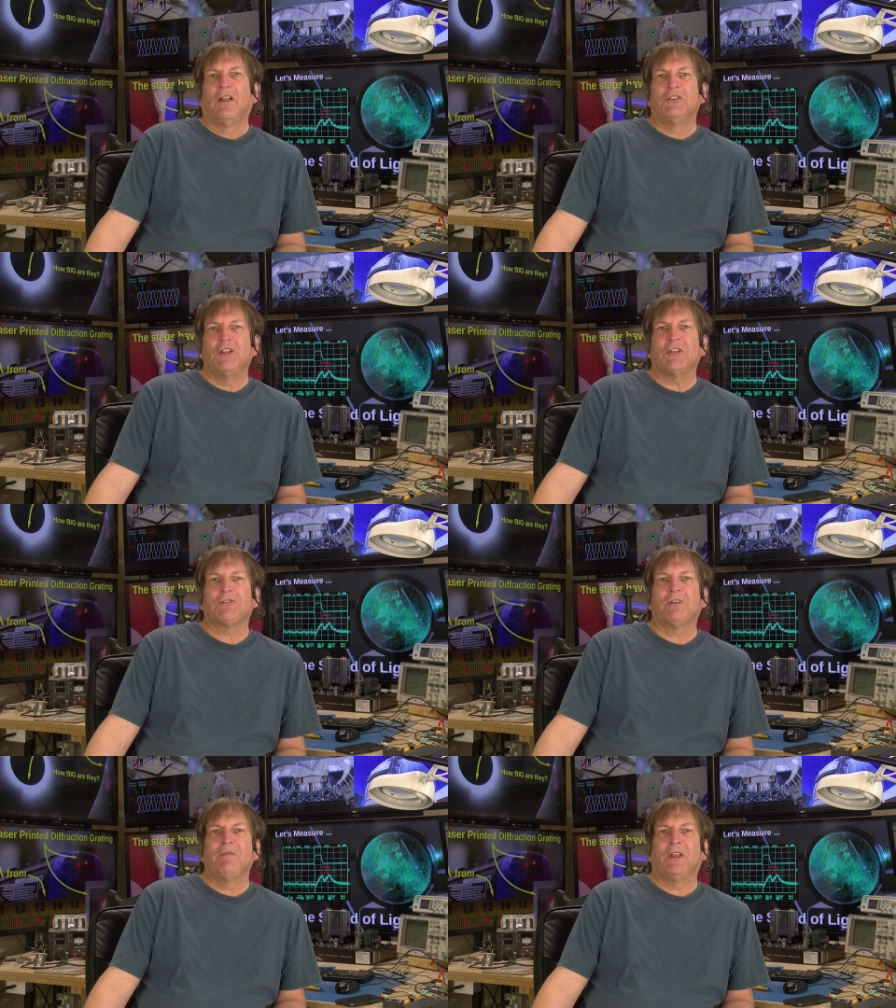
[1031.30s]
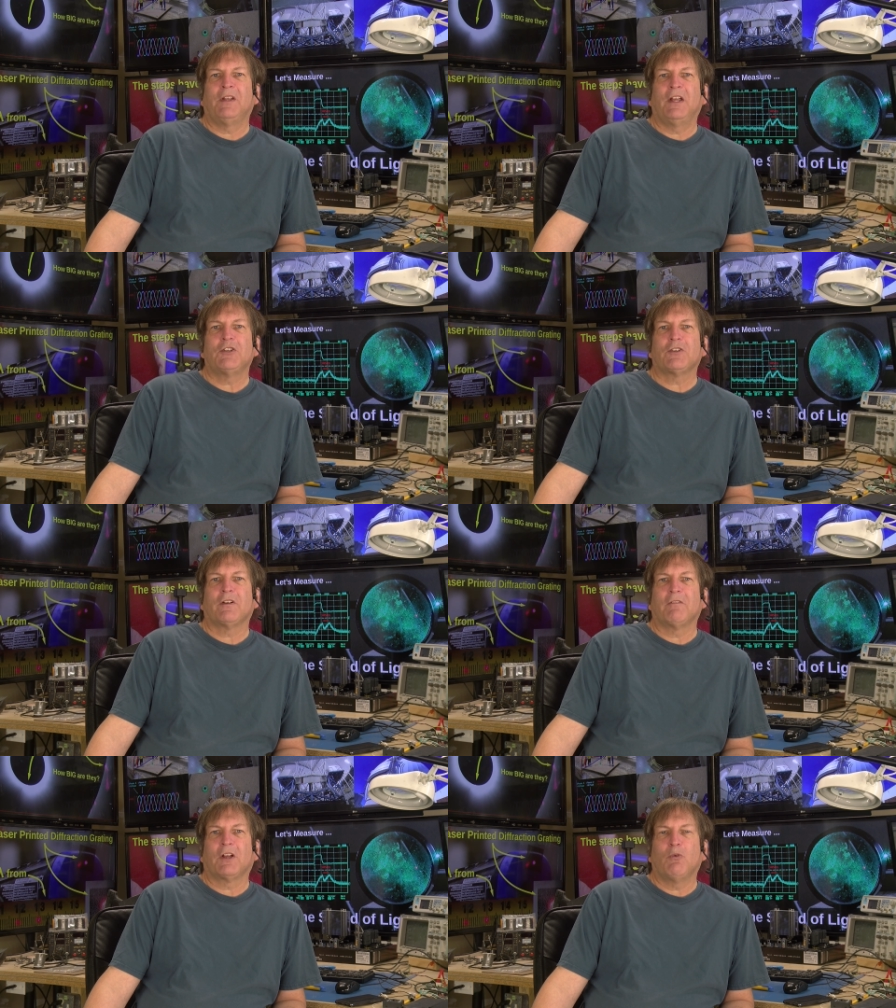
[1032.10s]
just from the
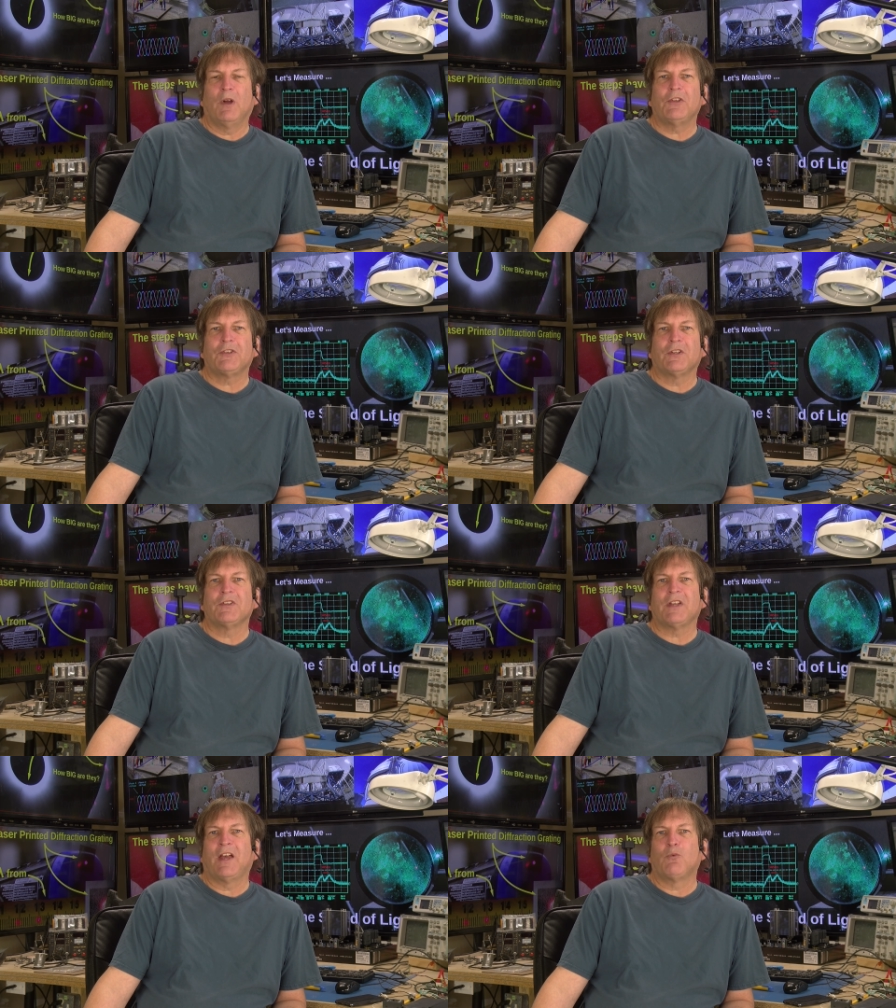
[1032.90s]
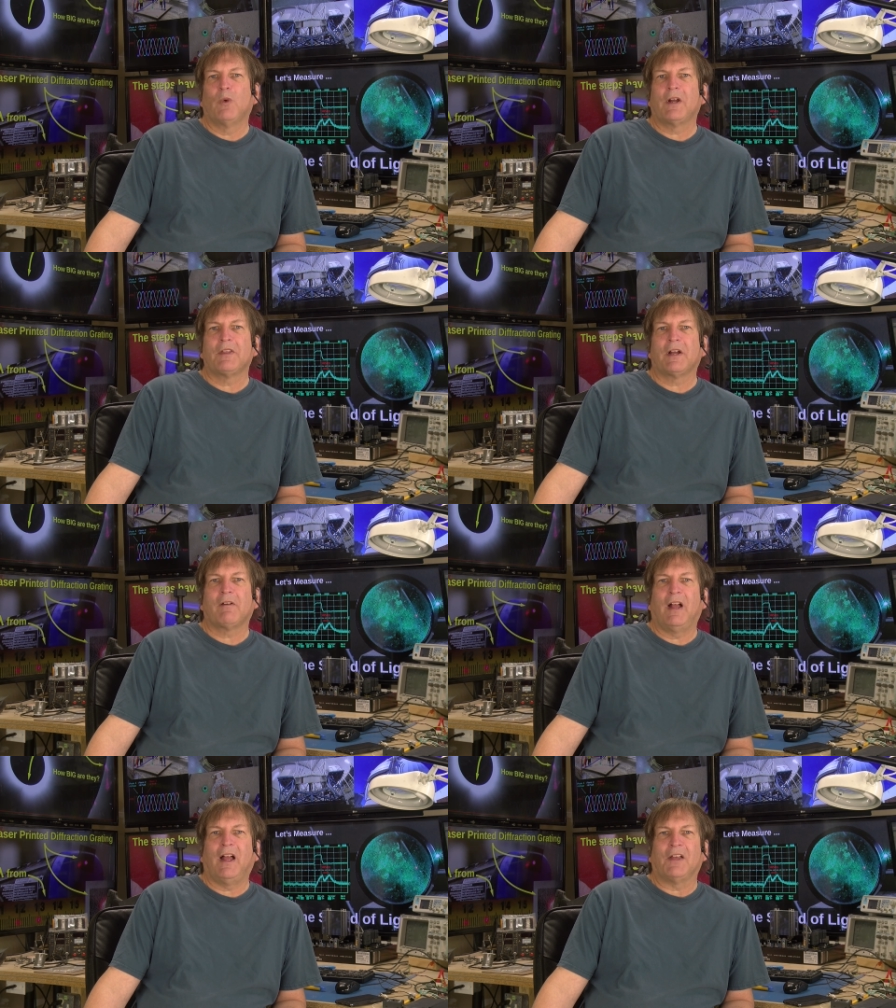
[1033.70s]
nature of the questions and where
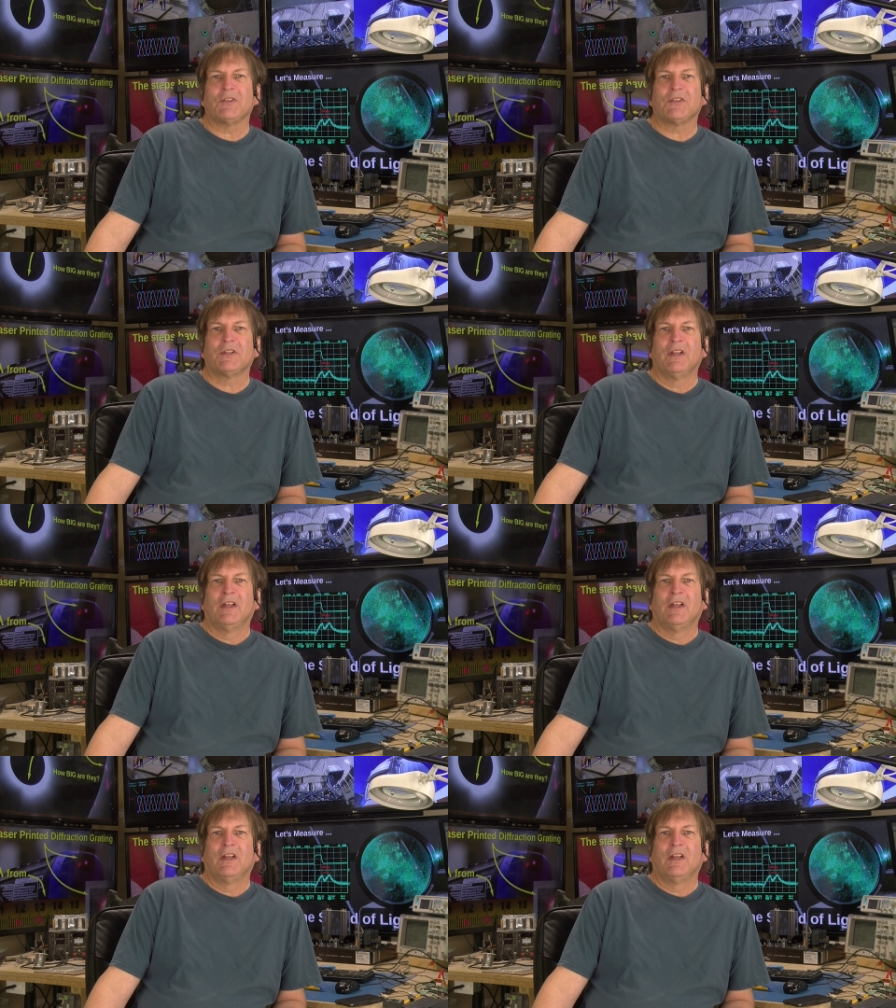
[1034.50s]
they're asked,